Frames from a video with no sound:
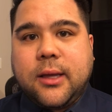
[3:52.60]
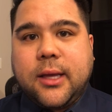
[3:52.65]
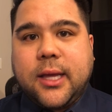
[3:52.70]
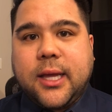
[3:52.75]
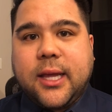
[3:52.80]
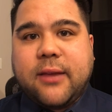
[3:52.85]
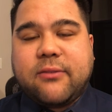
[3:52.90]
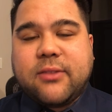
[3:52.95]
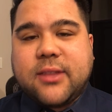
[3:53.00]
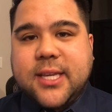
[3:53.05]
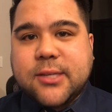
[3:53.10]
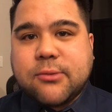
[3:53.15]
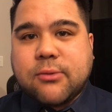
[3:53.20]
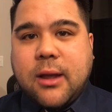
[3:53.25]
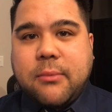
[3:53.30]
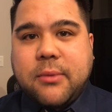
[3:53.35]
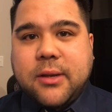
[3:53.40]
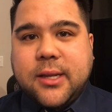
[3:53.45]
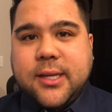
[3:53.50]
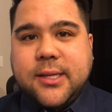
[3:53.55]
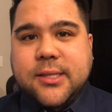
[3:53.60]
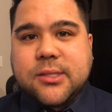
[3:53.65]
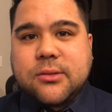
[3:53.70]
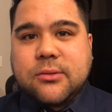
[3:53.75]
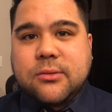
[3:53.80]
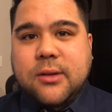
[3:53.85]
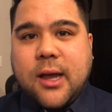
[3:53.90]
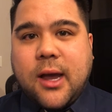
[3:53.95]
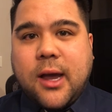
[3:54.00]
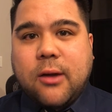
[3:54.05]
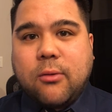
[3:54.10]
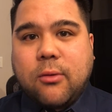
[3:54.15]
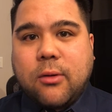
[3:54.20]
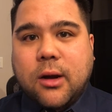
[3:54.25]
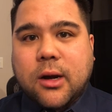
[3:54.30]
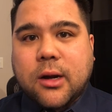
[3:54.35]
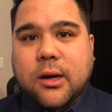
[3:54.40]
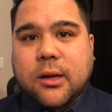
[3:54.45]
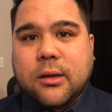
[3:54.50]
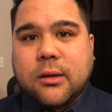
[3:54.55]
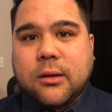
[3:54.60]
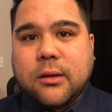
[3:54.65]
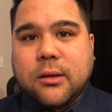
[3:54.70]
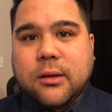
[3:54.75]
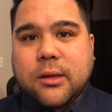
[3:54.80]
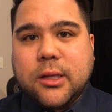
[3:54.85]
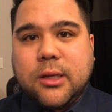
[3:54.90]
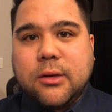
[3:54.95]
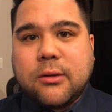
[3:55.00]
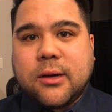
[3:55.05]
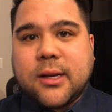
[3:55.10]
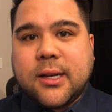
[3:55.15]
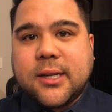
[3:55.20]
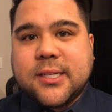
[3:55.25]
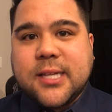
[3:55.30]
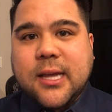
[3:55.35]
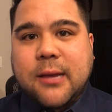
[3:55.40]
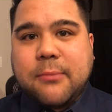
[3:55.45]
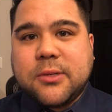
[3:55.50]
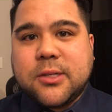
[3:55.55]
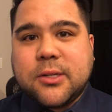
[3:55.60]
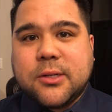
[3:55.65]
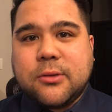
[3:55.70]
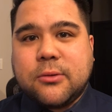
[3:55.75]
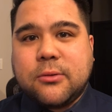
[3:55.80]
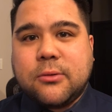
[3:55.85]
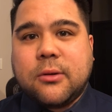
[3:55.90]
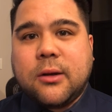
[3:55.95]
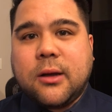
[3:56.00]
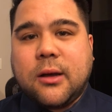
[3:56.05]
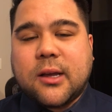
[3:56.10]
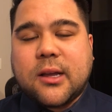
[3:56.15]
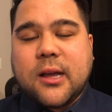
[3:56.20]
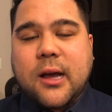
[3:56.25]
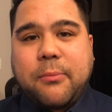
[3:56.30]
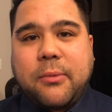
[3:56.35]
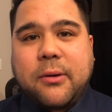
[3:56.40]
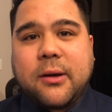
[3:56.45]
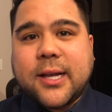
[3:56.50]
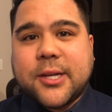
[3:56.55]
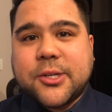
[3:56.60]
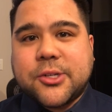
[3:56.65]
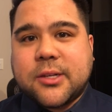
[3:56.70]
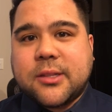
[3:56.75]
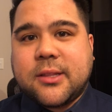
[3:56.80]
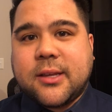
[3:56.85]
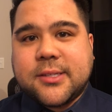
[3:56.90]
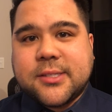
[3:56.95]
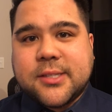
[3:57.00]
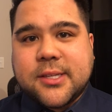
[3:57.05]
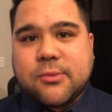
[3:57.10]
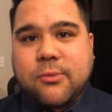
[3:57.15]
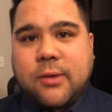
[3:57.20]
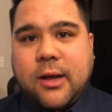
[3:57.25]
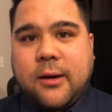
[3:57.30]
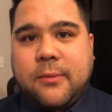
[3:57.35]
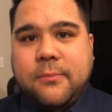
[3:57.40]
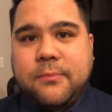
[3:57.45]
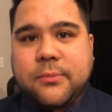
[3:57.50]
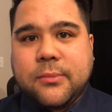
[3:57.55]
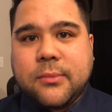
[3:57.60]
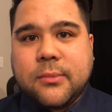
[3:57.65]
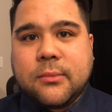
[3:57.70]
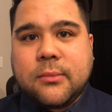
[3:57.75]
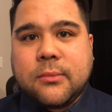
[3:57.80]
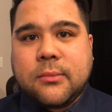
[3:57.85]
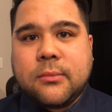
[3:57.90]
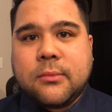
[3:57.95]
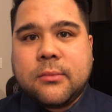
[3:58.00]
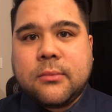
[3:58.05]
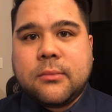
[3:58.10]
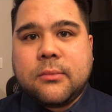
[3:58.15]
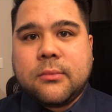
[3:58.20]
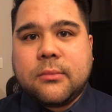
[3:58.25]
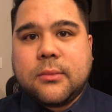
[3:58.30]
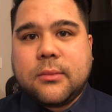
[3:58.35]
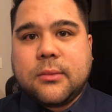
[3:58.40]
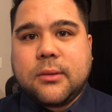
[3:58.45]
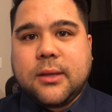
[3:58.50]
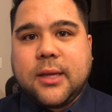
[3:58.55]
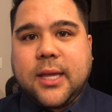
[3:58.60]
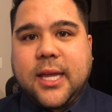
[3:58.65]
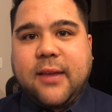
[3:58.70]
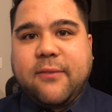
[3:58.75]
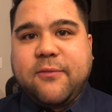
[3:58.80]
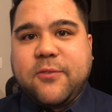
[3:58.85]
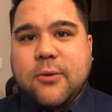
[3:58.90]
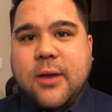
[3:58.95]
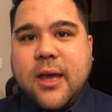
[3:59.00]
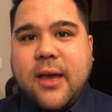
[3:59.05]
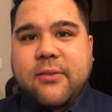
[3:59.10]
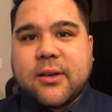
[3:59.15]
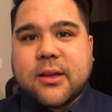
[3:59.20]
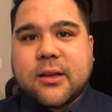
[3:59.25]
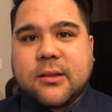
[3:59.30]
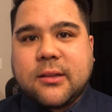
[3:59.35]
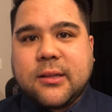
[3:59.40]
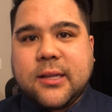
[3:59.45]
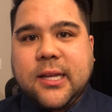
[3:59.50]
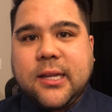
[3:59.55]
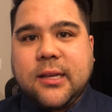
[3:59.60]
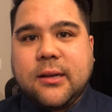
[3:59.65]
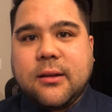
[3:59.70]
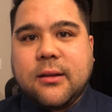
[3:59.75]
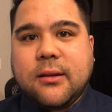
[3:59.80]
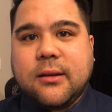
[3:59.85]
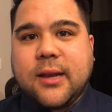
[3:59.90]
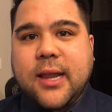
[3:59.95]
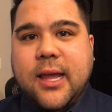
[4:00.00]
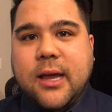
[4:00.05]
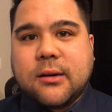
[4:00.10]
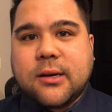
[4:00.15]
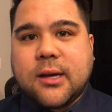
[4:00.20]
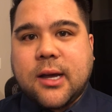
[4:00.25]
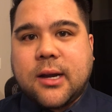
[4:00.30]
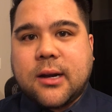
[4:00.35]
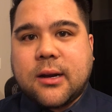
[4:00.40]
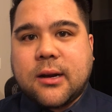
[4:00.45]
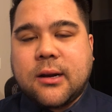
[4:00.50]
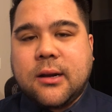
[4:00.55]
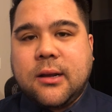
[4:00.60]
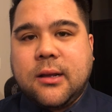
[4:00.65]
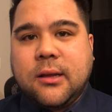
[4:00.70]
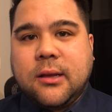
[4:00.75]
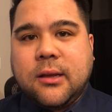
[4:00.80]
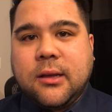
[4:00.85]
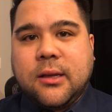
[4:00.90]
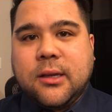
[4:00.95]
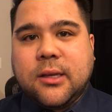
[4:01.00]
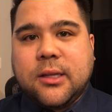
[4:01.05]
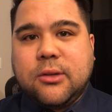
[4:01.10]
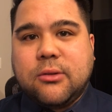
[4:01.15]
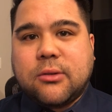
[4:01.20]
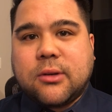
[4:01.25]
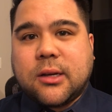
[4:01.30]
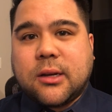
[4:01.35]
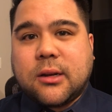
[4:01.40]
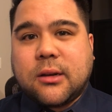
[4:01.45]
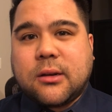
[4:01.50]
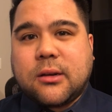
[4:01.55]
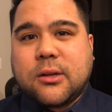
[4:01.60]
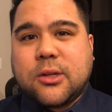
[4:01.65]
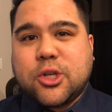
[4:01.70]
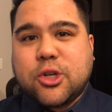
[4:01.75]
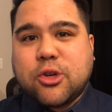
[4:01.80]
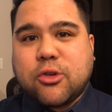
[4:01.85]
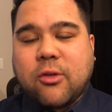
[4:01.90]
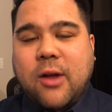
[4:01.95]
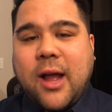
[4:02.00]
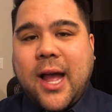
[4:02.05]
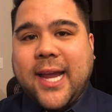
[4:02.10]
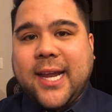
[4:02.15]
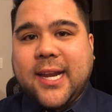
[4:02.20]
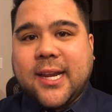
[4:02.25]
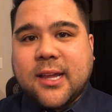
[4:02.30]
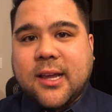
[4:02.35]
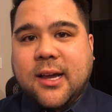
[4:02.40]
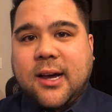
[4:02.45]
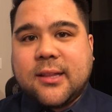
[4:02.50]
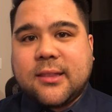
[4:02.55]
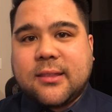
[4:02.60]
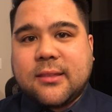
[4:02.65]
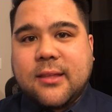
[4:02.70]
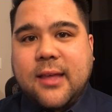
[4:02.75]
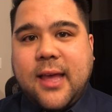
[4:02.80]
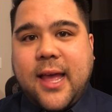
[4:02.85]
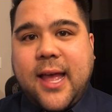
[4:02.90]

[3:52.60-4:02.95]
If these remedies do not work, you can attempt to do a couple extra things as well. If you have a clean nail cutter, you can try to cut the